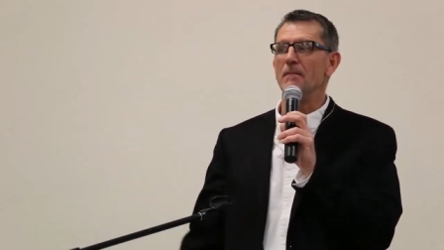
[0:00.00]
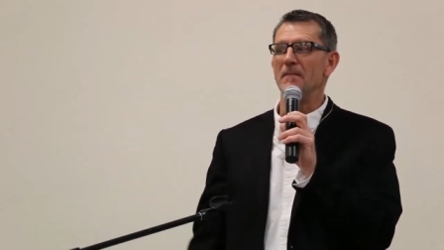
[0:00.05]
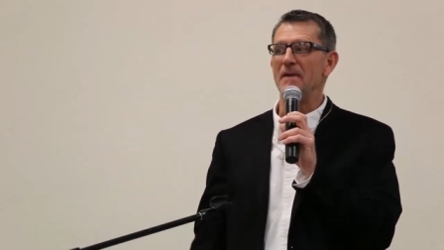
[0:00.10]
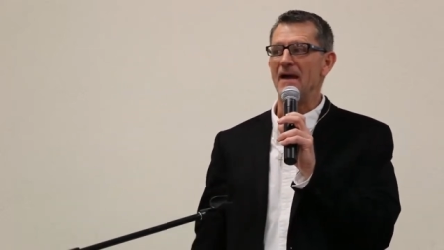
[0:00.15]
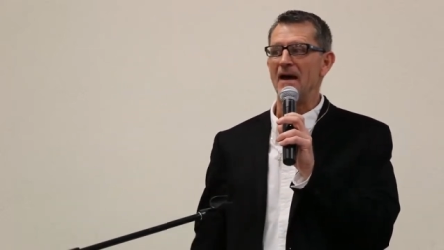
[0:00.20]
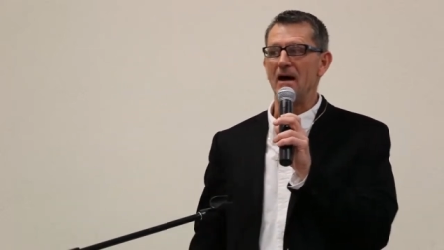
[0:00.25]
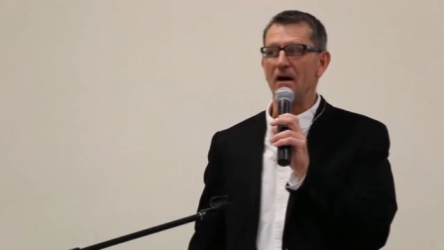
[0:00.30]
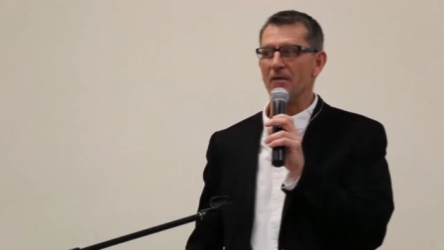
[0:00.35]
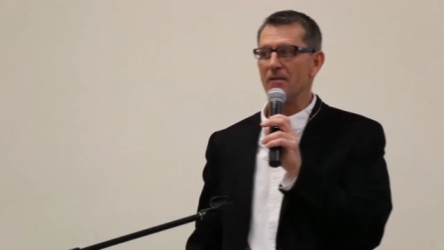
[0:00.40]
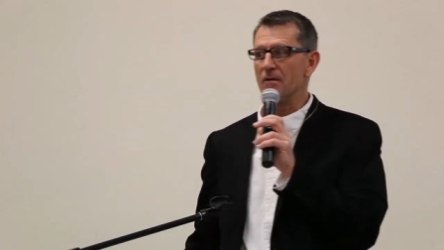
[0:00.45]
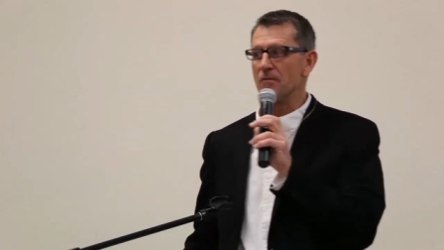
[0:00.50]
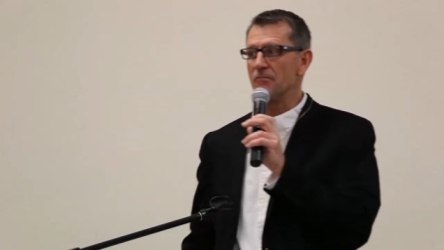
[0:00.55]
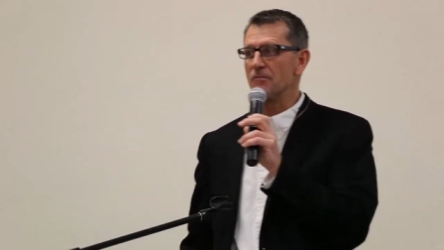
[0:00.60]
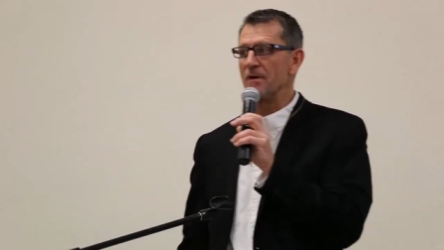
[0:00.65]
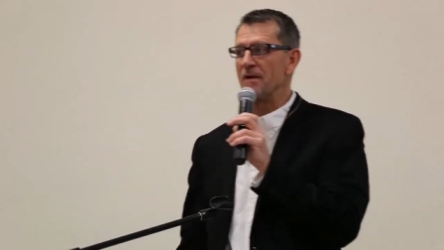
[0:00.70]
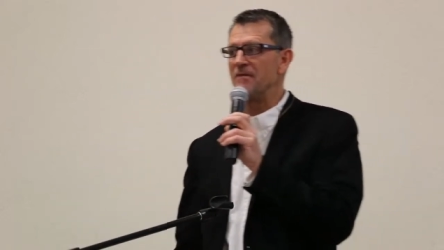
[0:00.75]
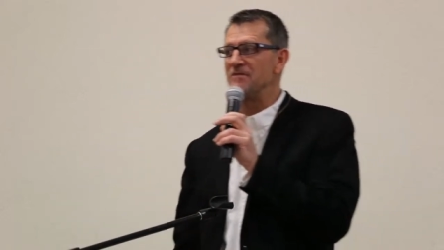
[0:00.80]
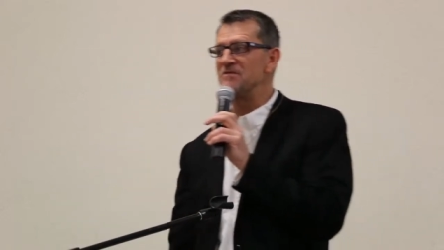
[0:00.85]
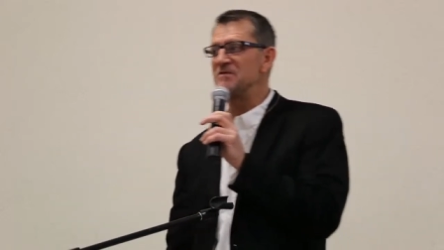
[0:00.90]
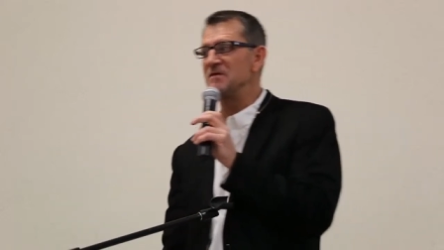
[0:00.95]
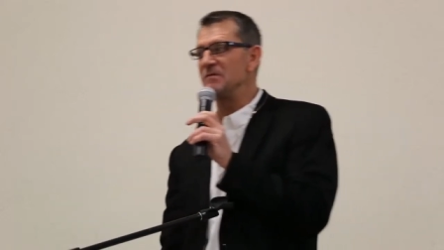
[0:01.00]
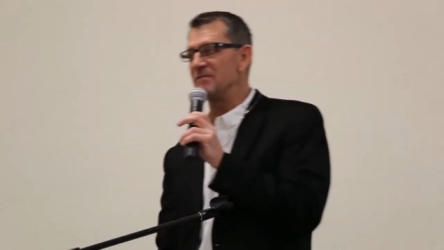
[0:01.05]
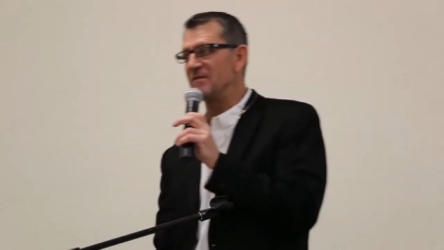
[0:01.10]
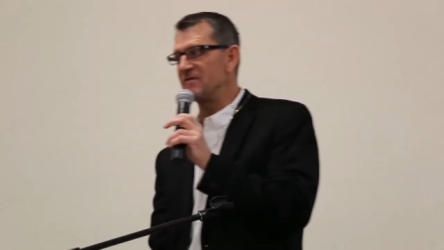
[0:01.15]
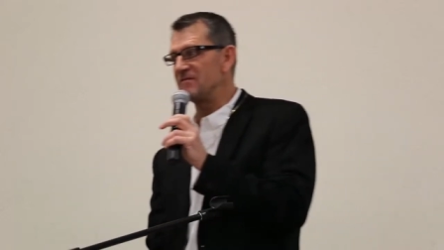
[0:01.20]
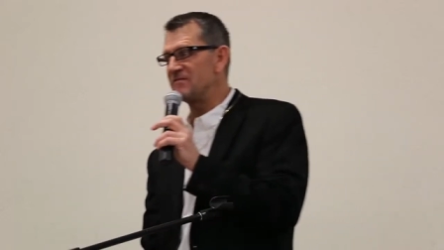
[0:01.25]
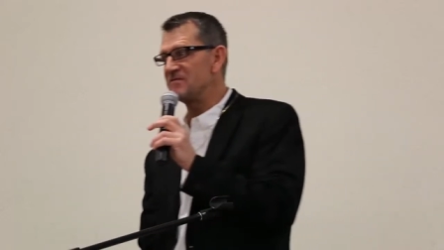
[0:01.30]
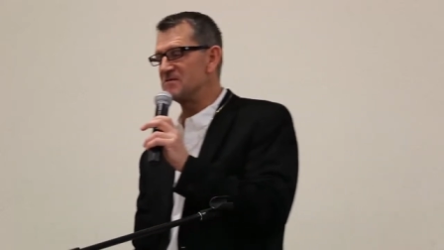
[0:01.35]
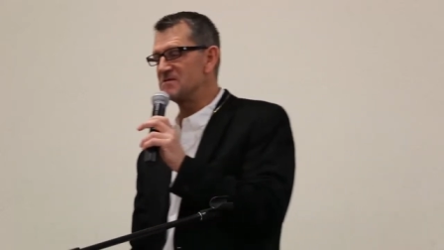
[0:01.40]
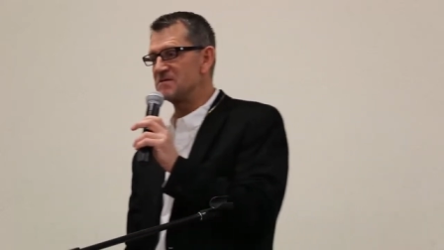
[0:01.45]
now that run some of
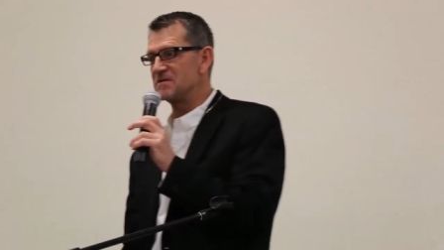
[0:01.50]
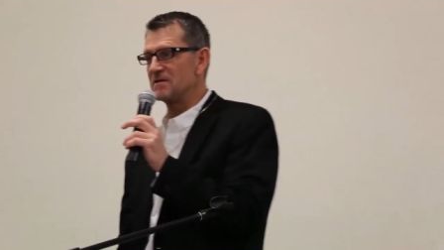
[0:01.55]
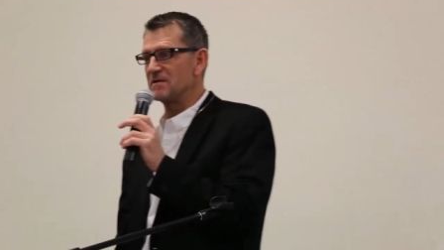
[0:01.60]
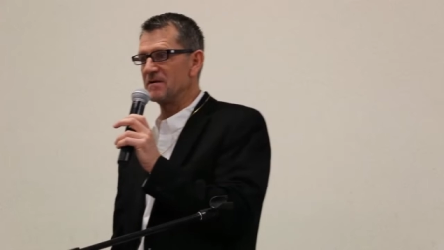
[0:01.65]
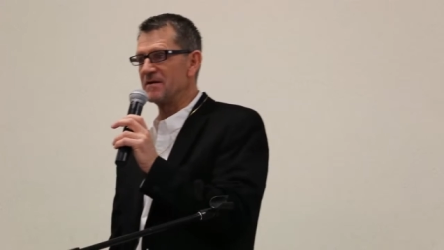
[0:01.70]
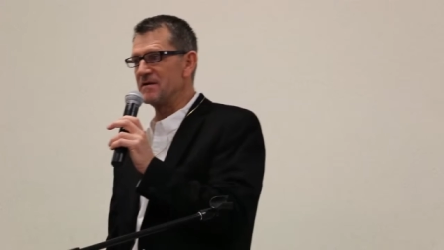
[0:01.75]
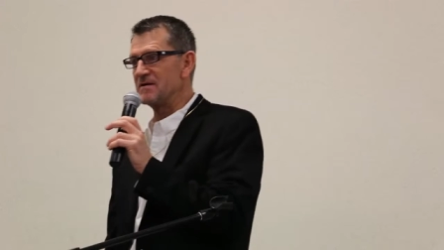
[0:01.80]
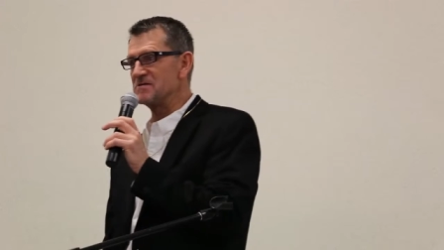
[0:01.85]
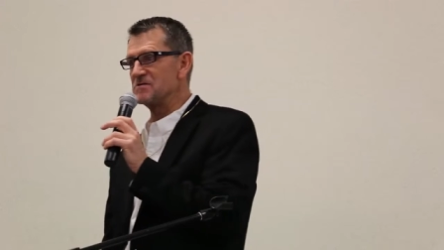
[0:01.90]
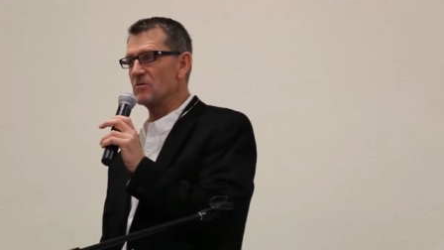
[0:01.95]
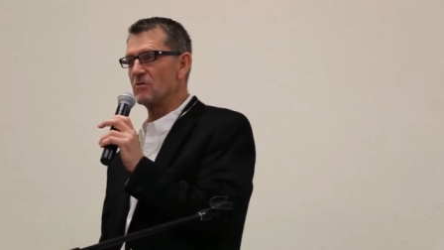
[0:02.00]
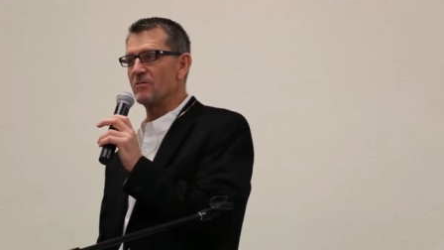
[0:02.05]
the facilities,